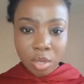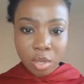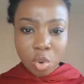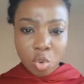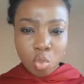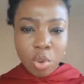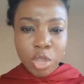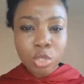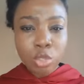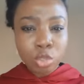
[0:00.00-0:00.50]

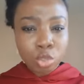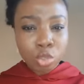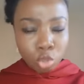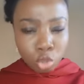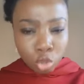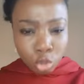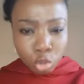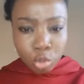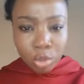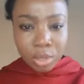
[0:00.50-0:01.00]
When you
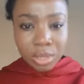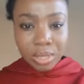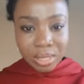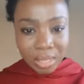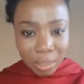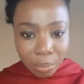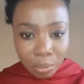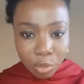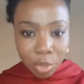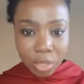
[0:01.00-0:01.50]
choose
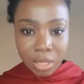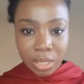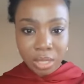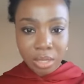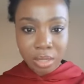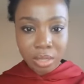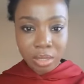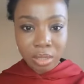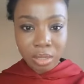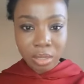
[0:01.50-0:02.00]
somebody,
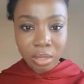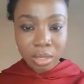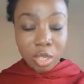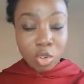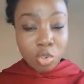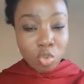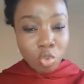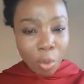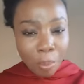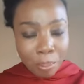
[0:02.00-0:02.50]

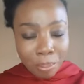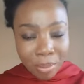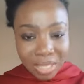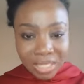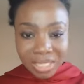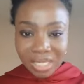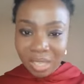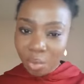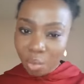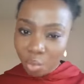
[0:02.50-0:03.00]
no
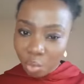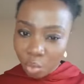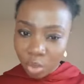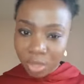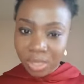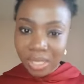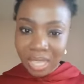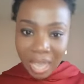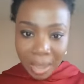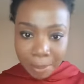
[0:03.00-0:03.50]
matter
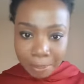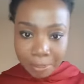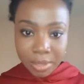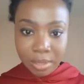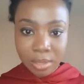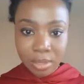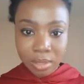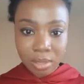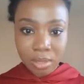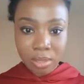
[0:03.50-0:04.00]
what
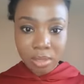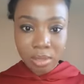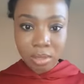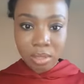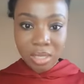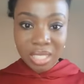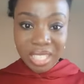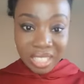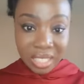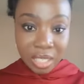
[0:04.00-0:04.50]
happens
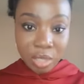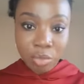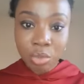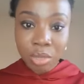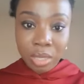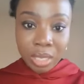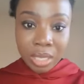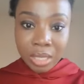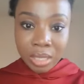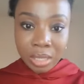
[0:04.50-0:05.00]
in the
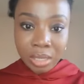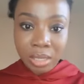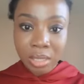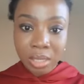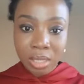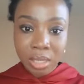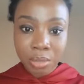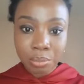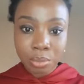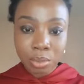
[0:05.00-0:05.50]

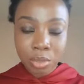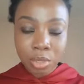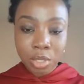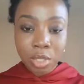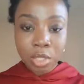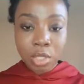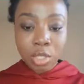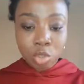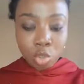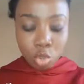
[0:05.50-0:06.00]
relationship,
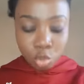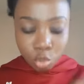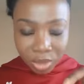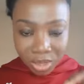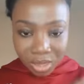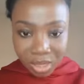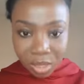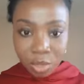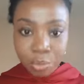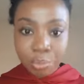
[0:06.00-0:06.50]
you will
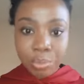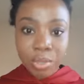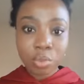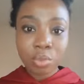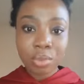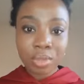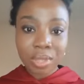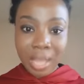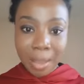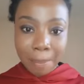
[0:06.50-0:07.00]
still be
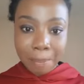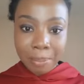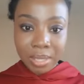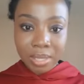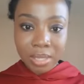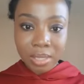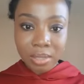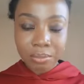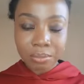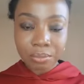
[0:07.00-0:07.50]
with that
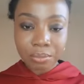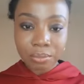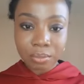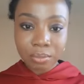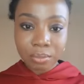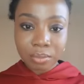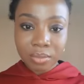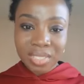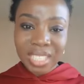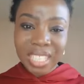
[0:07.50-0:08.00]
person.
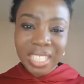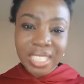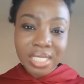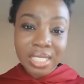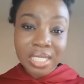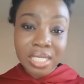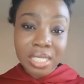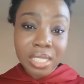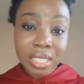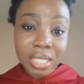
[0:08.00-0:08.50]
That is
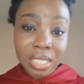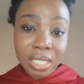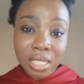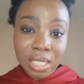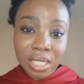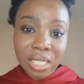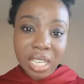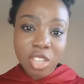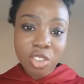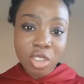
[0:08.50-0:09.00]
a
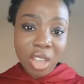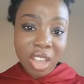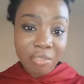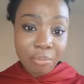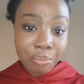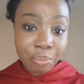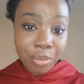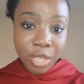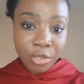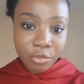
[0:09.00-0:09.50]
decision that you have
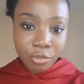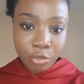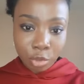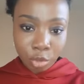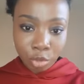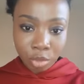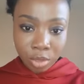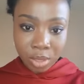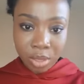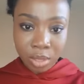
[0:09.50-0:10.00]
made for
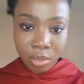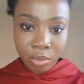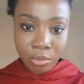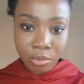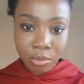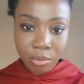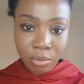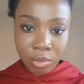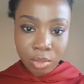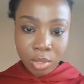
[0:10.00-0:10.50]
yourself.
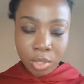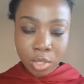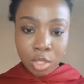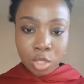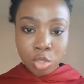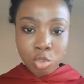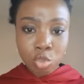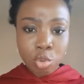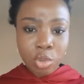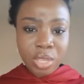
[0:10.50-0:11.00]

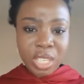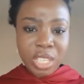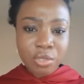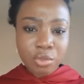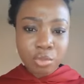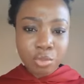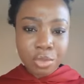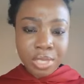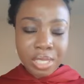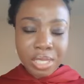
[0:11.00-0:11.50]
So
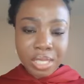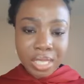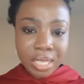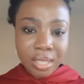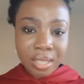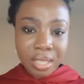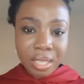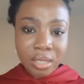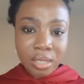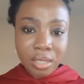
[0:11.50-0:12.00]
if we say
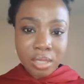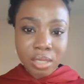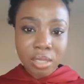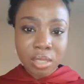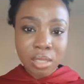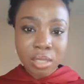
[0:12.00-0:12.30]
that